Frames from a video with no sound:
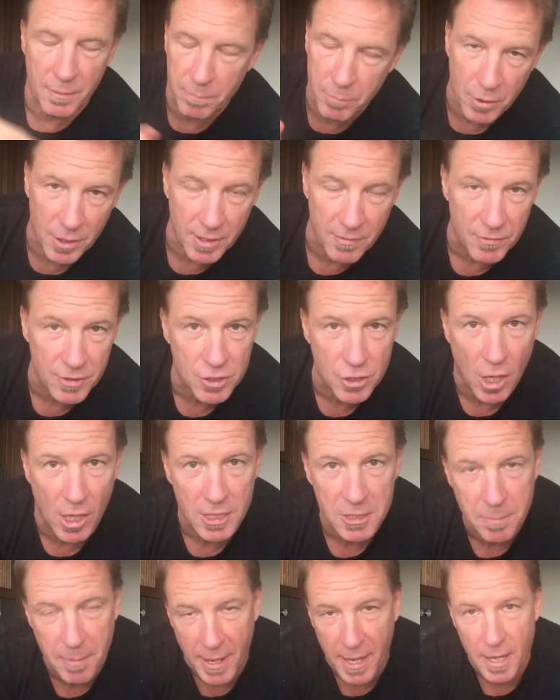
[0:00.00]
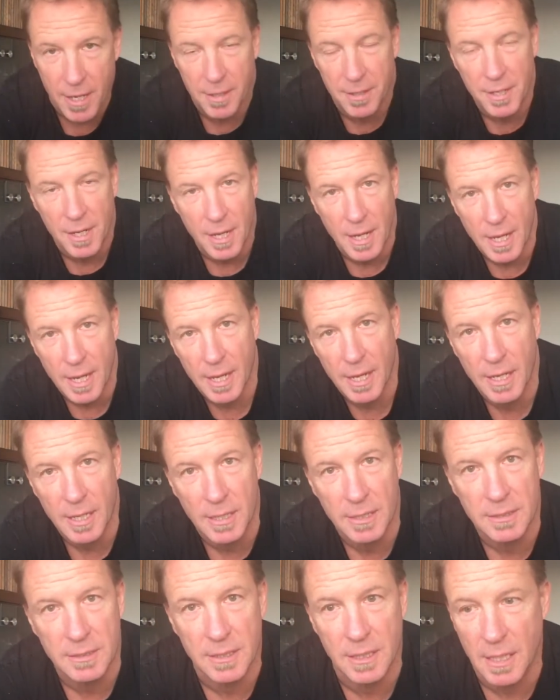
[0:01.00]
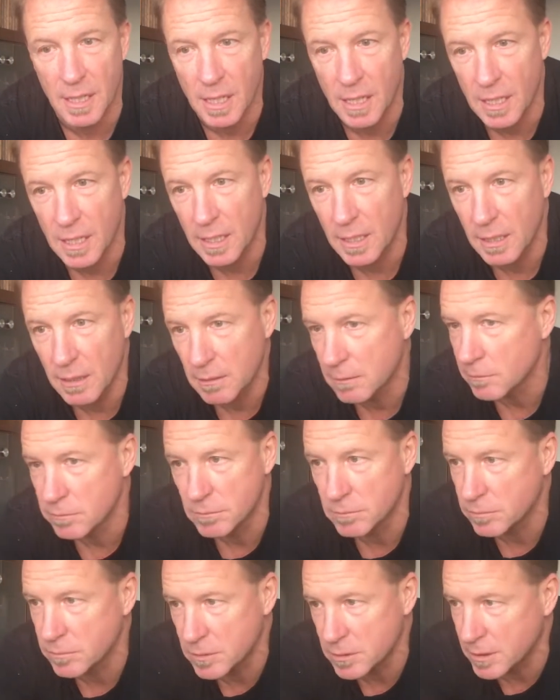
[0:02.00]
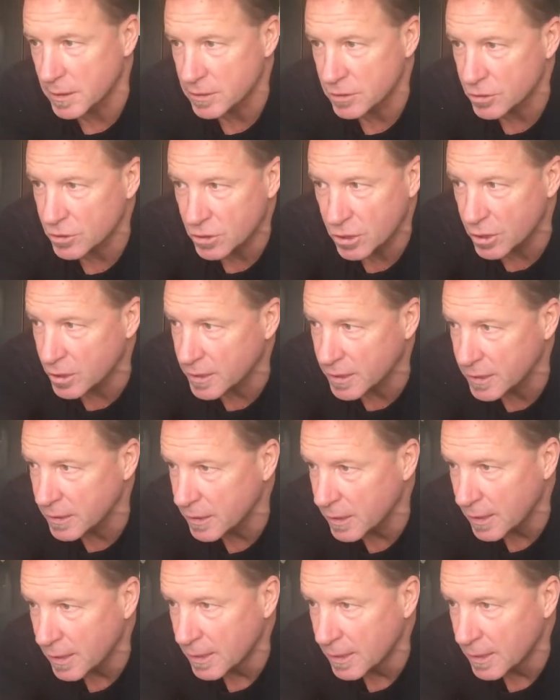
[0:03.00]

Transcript: Put it in the saucepan, and then just cook it